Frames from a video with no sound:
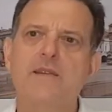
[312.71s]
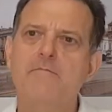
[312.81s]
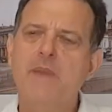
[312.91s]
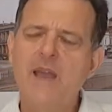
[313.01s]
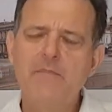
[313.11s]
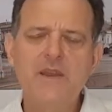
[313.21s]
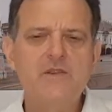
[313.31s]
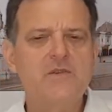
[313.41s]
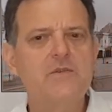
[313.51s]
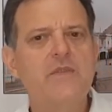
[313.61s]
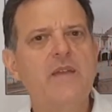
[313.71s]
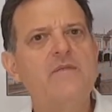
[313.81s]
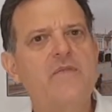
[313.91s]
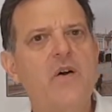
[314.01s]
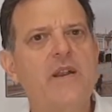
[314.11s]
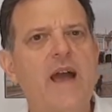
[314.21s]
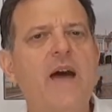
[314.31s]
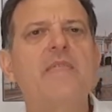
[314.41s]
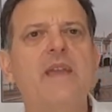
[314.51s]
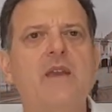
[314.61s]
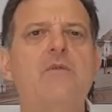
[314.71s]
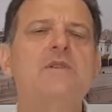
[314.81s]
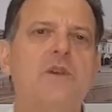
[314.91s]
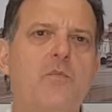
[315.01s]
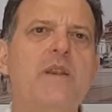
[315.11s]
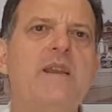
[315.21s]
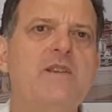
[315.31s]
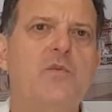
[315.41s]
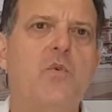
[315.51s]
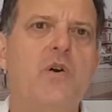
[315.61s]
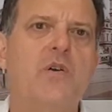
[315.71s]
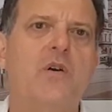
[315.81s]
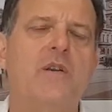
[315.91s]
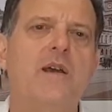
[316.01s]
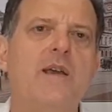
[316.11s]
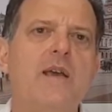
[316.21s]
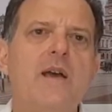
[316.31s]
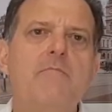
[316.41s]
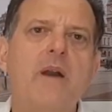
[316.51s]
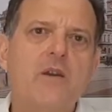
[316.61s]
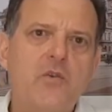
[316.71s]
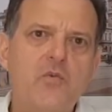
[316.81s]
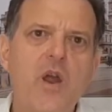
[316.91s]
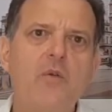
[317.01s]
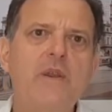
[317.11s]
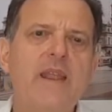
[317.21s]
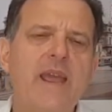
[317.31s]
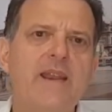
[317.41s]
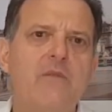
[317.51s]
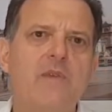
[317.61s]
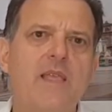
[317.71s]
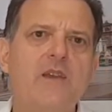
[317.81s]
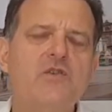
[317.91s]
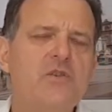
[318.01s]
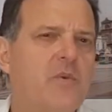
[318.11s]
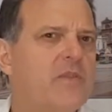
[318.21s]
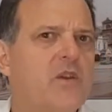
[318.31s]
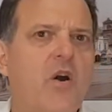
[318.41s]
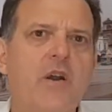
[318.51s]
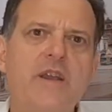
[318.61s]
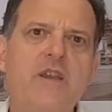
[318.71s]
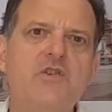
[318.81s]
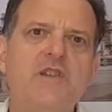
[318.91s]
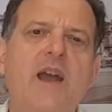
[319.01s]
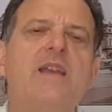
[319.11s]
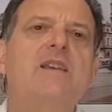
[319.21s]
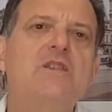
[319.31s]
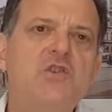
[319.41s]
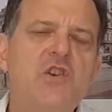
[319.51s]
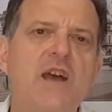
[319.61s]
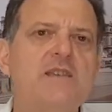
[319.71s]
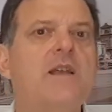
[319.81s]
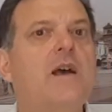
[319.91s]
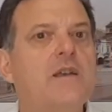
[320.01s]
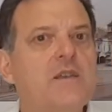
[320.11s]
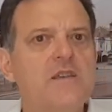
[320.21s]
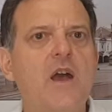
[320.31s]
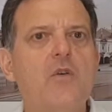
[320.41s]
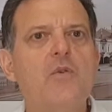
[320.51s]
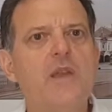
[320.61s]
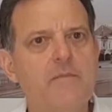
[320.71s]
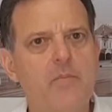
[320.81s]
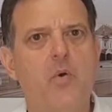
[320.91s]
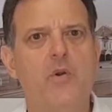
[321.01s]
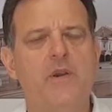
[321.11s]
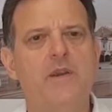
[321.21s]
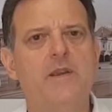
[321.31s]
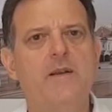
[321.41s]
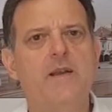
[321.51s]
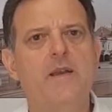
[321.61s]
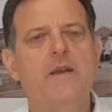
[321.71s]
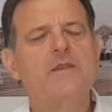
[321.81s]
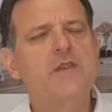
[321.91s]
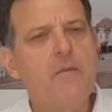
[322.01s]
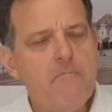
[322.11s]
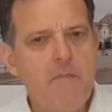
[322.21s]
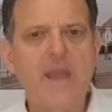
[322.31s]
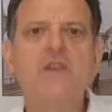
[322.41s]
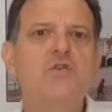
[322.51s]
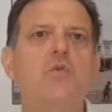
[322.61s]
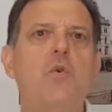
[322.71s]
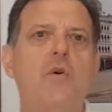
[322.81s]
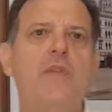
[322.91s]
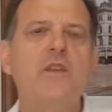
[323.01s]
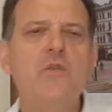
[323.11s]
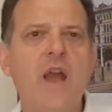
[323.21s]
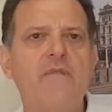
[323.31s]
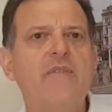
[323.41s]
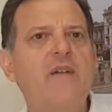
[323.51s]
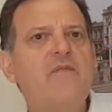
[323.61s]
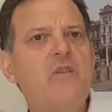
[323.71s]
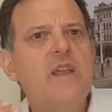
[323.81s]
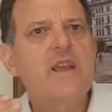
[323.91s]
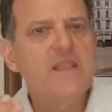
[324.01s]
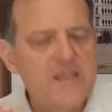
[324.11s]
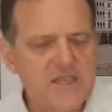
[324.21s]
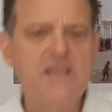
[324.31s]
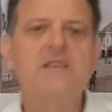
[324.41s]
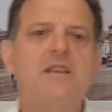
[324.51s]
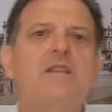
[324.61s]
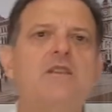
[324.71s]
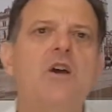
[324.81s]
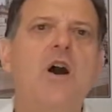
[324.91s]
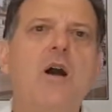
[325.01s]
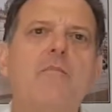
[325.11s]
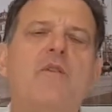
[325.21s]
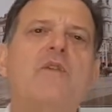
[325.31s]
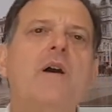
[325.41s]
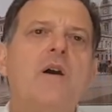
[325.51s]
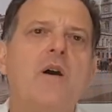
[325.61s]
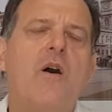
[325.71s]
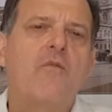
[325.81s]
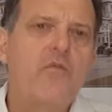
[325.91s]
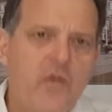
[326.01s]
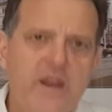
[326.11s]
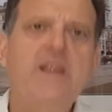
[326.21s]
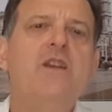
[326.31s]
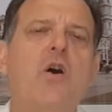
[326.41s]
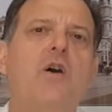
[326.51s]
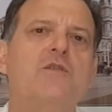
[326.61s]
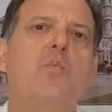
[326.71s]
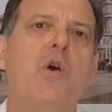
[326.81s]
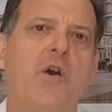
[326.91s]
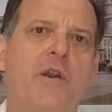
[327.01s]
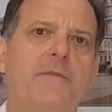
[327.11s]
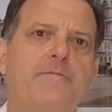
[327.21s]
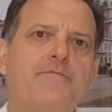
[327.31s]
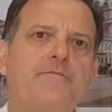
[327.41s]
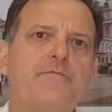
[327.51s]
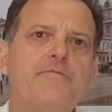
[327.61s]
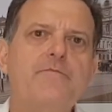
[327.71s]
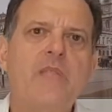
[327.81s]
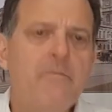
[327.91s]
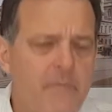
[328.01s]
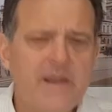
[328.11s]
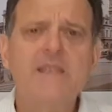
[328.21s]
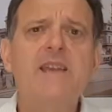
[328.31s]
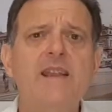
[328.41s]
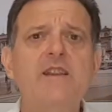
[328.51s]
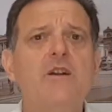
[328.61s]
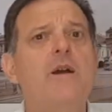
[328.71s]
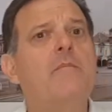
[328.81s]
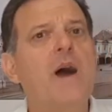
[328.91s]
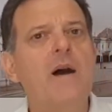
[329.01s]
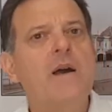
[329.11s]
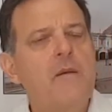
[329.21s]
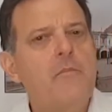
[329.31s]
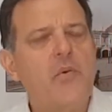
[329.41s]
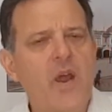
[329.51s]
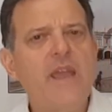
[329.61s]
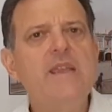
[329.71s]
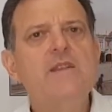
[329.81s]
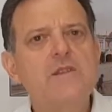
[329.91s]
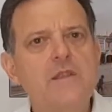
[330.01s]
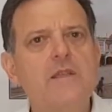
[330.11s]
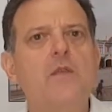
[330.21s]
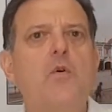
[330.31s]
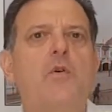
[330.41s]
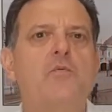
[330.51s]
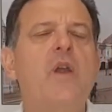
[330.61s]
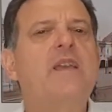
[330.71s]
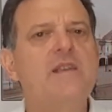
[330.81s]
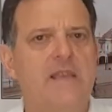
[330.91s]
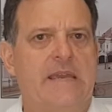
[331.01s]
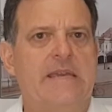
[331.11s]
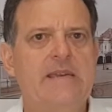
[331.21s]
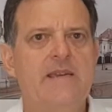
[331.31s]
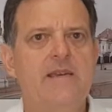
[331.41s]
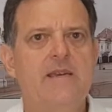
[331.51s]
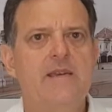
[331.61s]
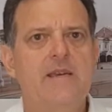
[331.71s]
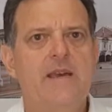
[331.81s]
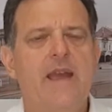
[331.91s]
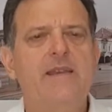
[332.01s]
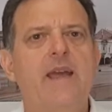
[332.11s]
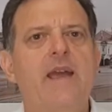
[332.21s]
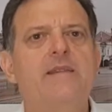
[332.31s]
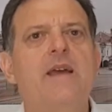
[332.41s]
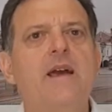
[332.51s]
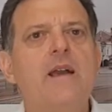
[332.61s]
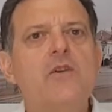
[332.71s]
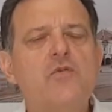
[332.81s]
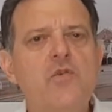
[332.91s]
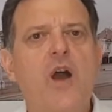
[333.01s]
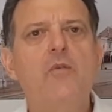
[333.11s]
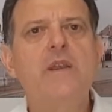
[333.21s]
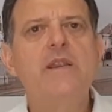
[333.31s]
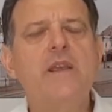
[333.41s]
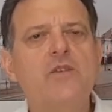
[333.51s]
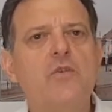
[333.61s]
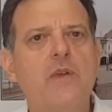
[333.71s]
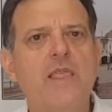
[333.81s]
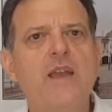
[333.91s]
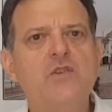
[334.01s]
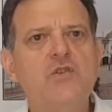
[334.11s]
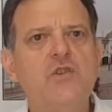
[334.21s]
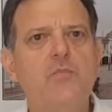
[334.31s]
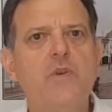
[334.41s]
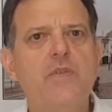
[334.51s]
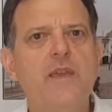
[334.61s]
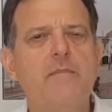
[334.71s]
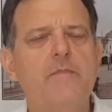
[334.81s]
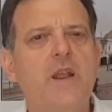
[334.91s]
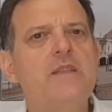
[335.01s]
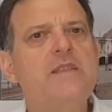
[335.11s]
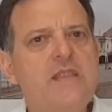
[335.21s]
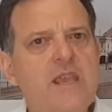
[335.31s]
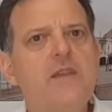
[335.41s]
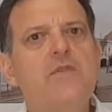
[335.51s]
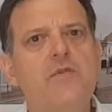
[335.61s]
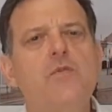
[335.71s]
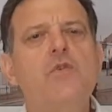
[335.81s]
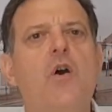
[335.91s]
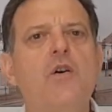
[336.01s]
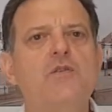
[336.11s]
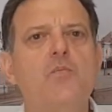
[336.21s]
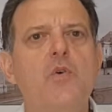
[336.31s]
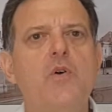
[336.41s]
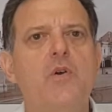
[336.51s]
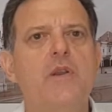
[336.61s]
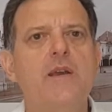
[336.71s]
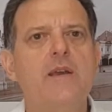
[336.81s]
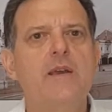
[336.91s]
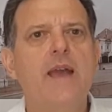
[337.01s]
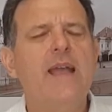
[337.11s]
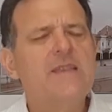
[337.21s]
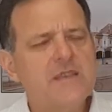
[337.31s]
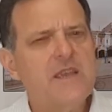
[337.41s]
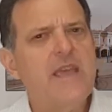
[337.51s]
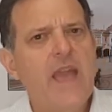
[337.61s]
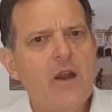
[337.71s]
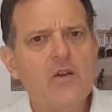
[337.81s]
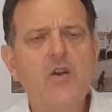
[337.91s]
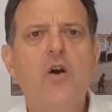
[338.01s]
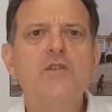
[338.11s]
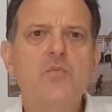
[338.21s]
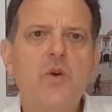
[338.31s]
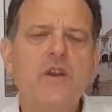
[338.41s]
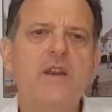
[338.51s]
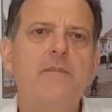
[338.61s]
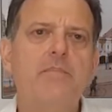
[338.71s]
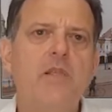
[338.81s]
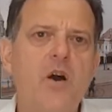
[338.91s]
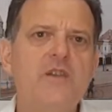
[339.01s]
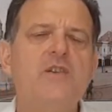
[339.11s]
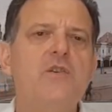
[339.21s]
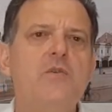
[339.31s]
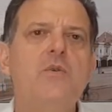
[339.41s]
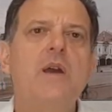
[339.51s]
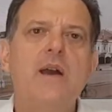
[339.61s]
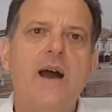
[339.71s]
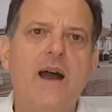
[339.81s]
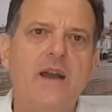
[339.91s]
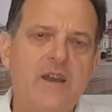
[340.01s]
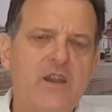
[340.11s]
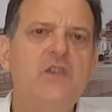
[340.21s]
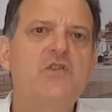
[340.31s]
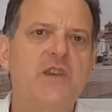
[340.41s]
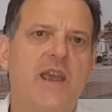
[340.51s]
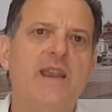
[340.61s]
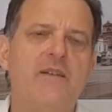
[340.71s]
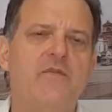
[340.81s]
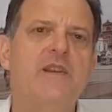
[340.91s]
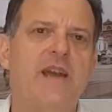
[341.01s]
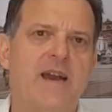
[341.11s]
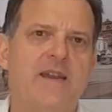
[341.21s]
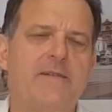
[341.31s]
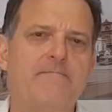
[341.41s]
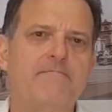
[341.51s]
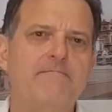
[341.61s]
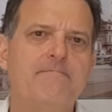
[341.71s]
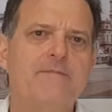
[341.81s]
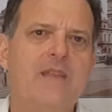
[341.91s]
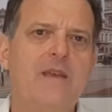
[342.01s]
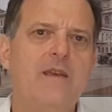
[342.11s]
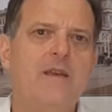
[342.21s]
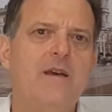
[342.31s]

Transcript: It may be to then find other areas that we need to work on, but growing in our relationship with God each day is just so important. So make sure that you have that very consistent time of reading God's Word, meditating on it, praying to the Lord regularly, and growing in your relationship with Him. You know, dig through God's Word and see how God's Word can apply to you each and every day.